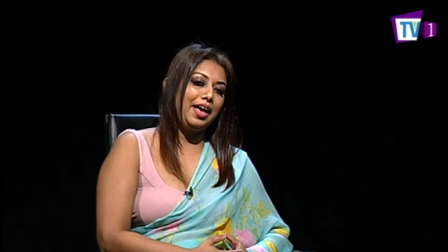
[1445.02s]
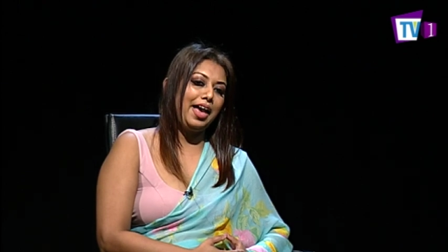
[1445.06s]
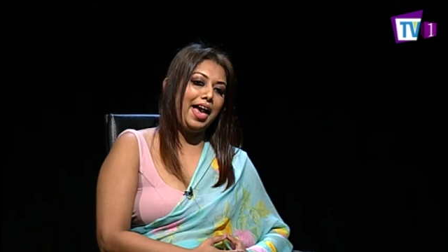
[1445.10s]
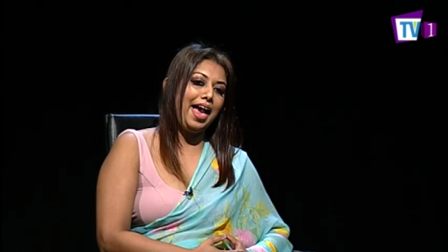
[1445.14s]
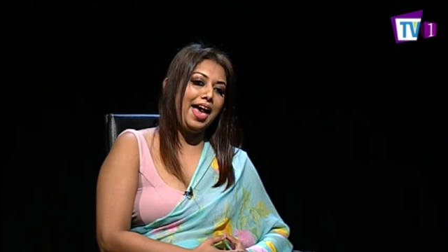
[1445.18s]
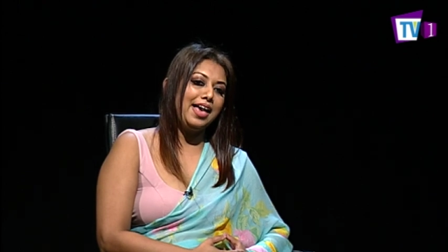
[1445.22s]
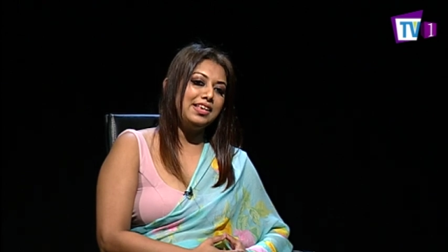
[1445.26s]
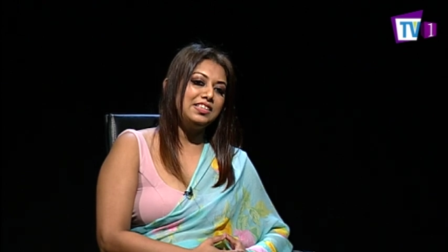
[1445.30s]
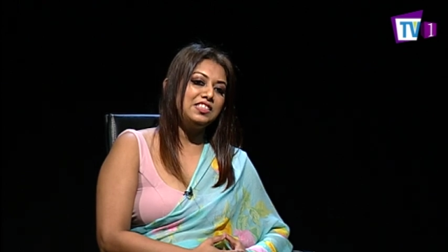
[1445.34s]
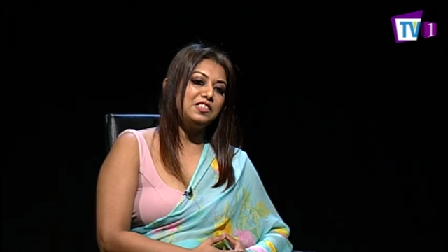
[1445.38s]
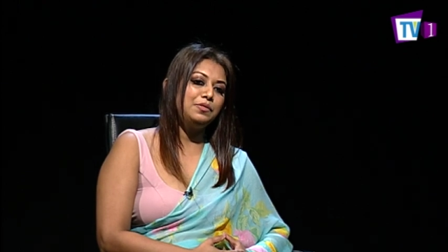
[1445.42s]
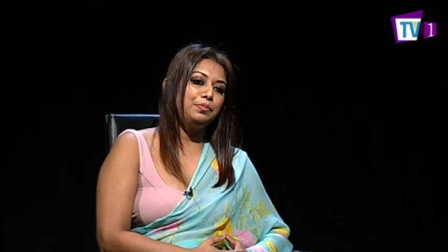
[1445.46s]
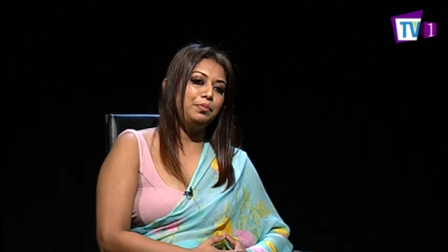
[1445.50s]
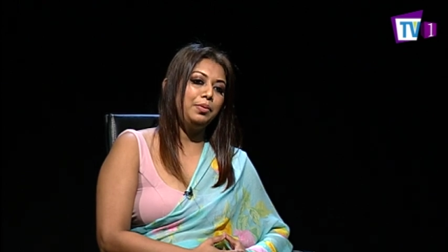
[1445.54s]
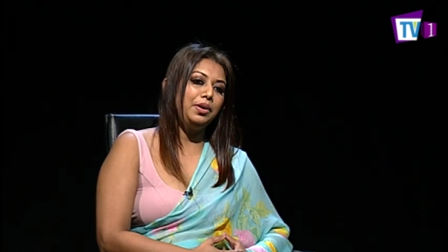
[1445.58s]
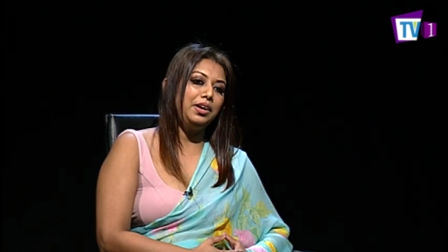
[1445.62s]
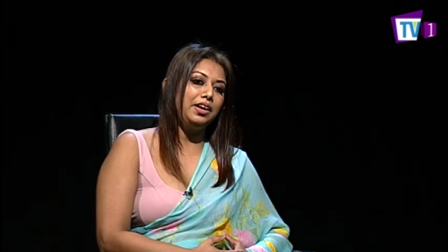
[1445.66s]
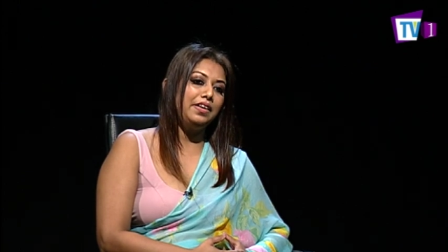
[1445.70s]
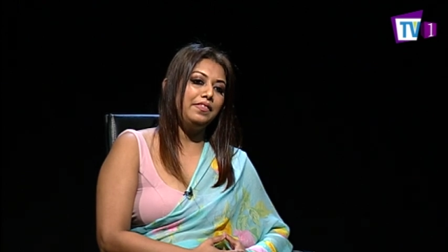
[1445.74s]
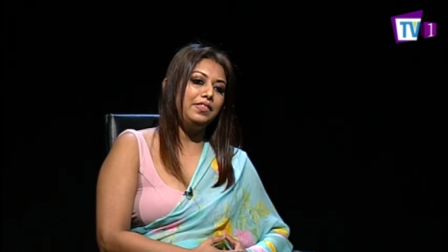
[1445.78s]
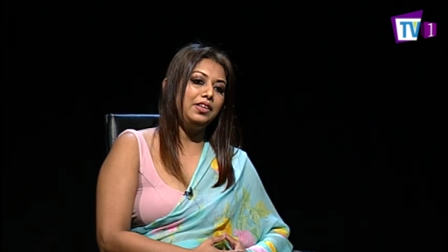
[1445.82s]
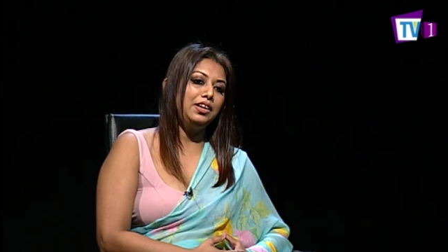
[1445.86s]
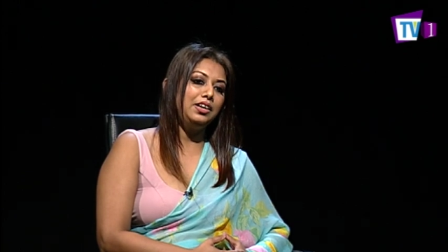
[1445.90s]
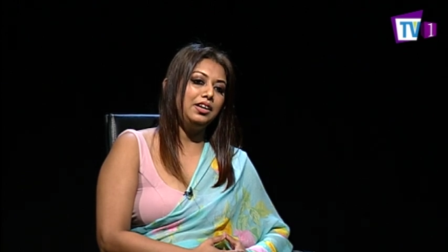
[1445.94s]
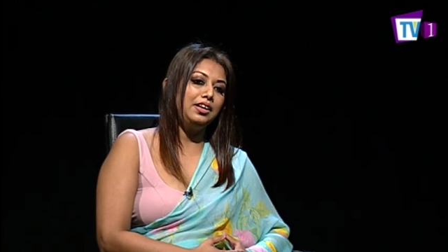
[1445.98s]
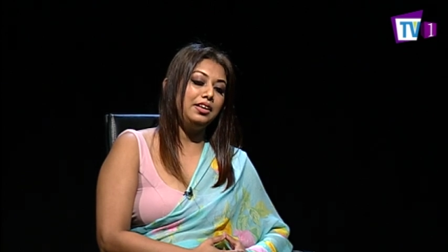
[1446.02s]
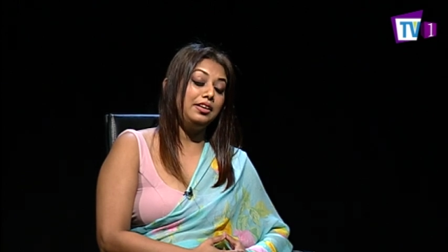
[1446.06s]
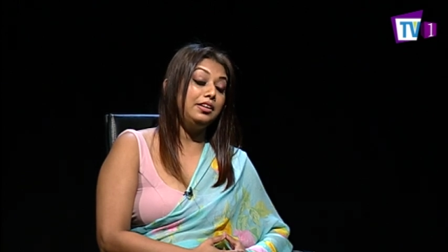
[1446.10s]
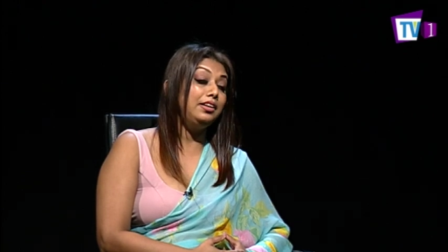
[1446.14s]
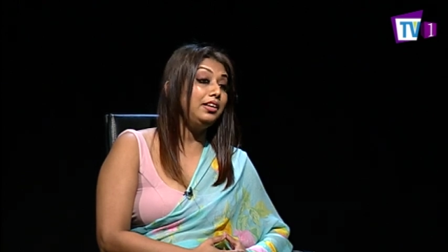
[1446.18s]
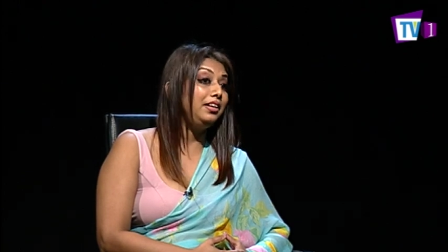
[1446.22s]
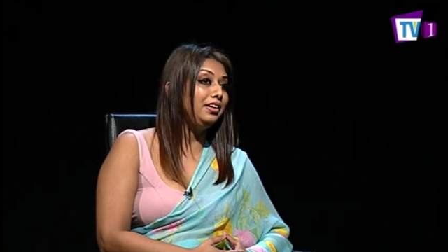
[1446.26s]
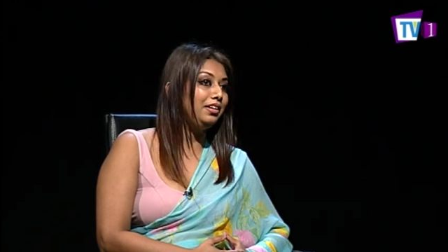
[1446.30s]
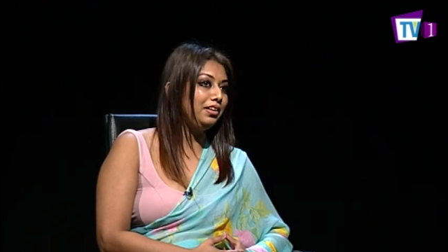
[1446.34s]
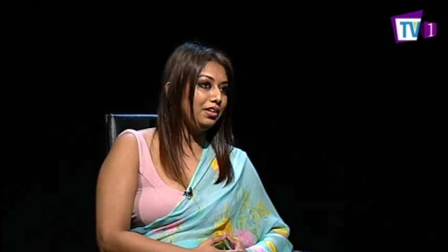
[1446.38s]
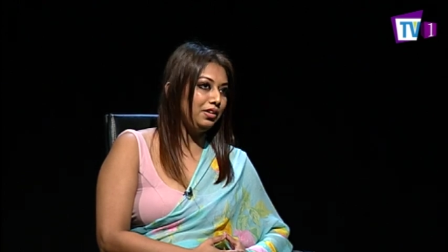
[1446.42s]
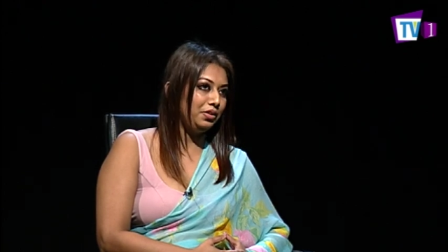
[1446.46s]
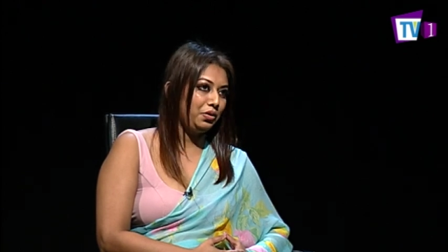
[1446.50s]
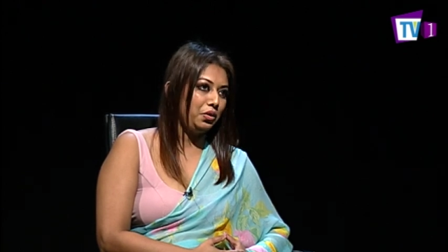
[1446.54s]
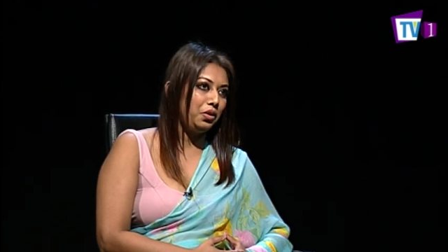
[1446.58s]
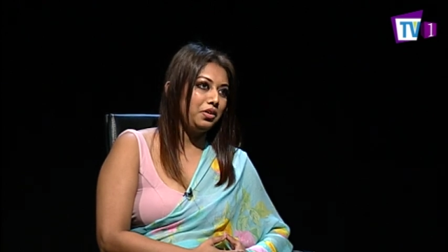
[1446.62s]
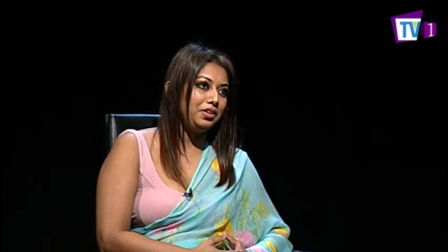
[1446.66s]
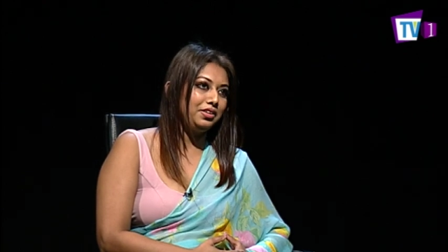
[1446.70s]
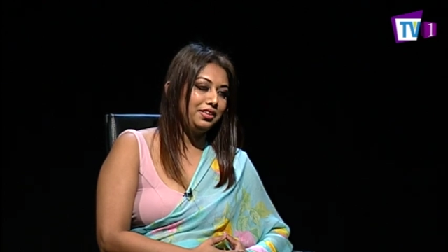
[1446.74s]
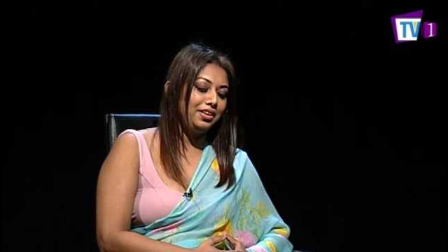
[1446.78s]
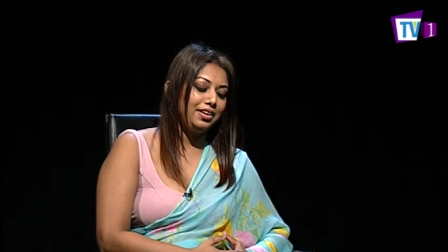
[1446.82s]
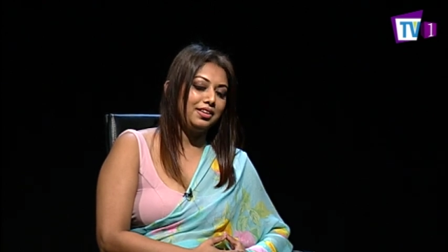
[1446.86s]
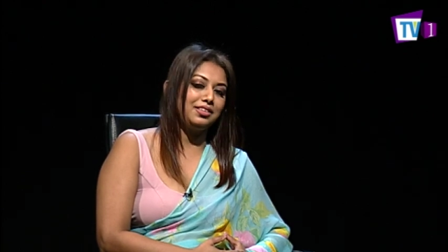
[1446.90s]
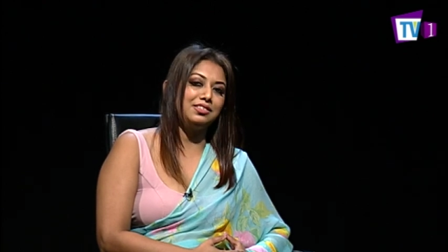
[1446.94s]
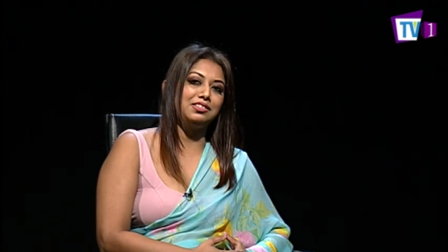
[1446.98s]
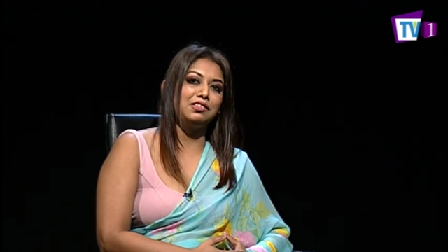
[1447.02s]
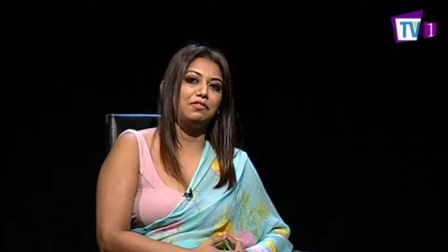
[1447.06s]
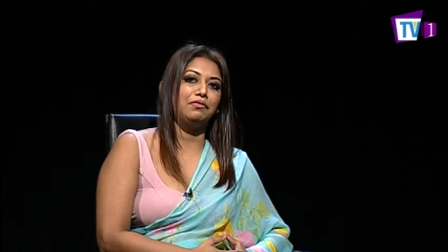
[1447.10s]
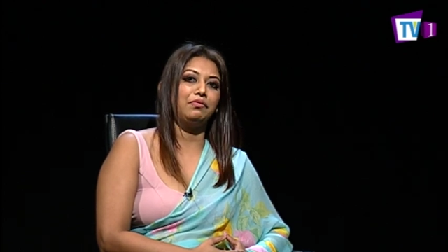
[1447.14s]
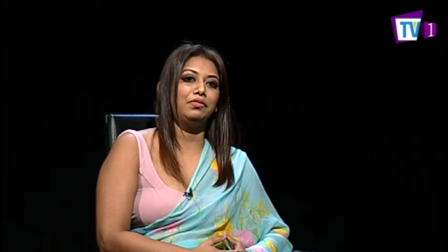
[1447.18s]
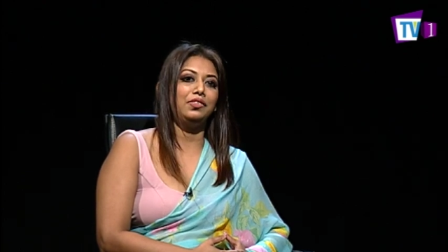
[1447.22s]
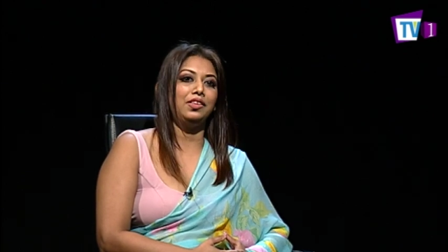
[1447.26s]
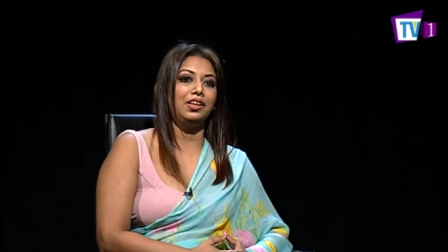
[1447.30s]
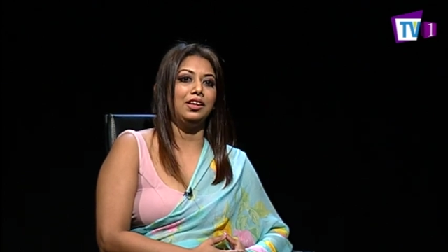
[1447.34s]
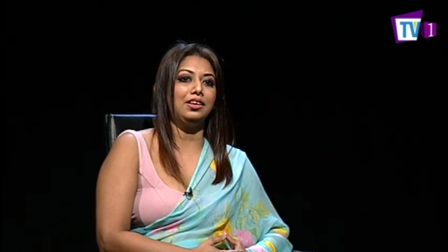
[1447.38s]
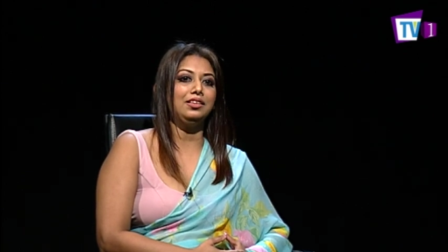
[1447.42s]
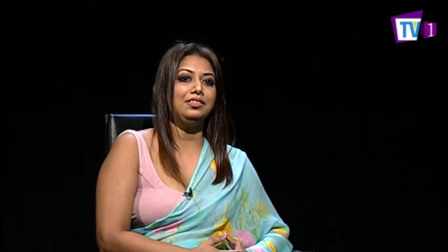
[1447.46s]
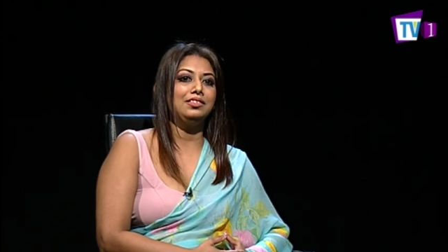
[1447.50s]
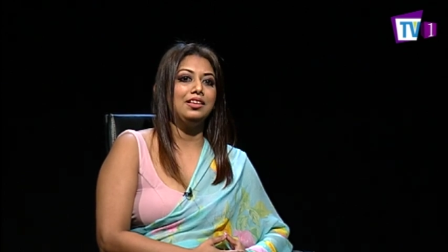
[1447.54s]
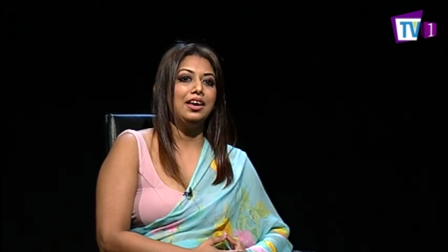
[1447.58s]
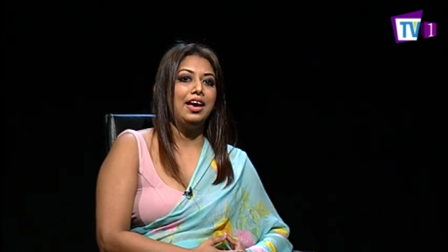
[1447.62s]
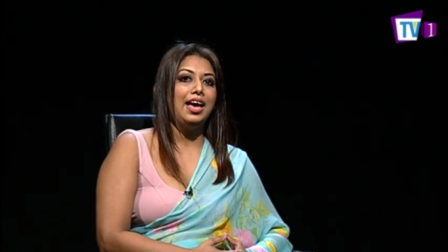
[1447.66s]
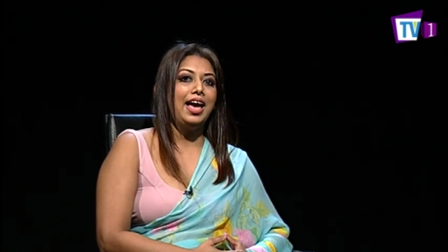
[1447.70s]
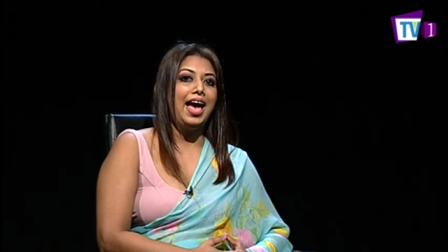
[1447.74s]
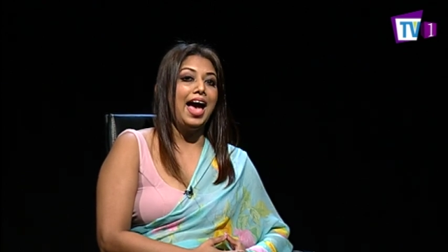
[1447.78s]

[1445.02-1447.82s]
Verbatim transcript: As per the legal context of things,